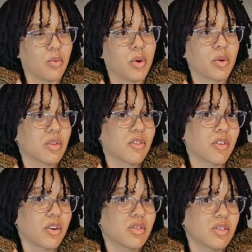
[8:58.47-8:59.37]
we were the
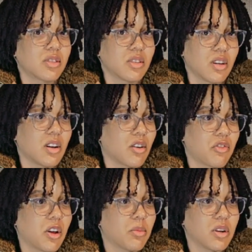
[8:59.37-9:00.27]
first in
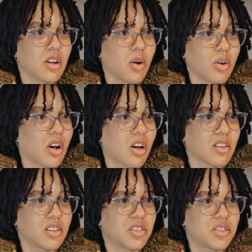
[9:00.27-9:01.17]
our family to go to
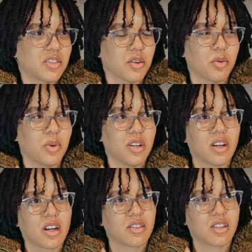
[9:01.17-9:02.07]
college. So we
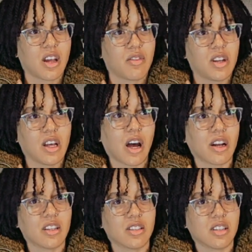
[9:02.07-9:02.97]
didn't actually have any
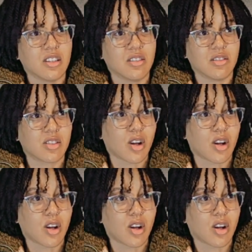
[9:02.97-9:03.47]
guidance in